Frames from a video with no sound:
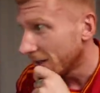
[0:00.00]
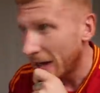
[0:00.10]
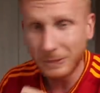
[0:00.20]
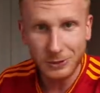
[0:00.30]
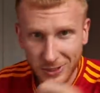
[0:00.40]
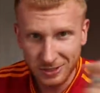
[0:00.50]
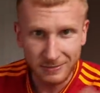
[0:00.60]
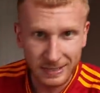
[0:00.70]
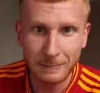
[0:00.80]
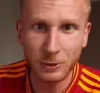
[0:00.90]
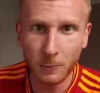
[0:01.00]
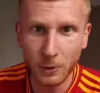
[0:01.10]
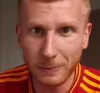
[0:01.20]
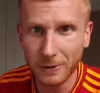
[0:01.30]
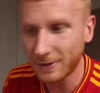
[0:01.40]
I'm going to do the typical
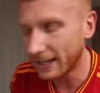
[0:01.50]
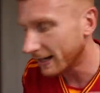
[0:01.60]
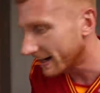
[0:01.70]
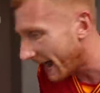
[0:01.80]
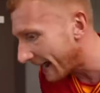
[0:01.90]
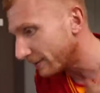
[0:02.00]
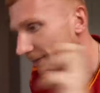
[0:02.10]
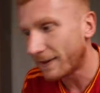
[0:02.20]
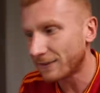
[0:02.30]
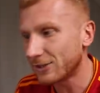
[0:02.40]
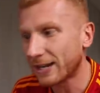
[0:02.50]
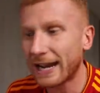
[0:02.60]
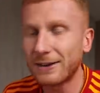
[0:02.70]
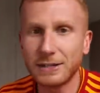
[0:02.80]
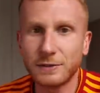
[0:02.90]
bodybuilding thing and add on 500
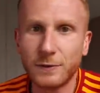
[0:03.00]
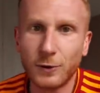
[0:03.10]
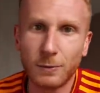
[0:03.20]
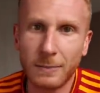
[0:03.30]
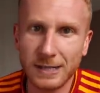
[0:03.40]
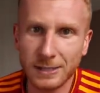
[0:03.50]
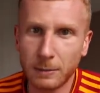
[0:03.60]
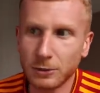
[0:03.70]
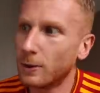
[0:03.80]
calories for my surplus,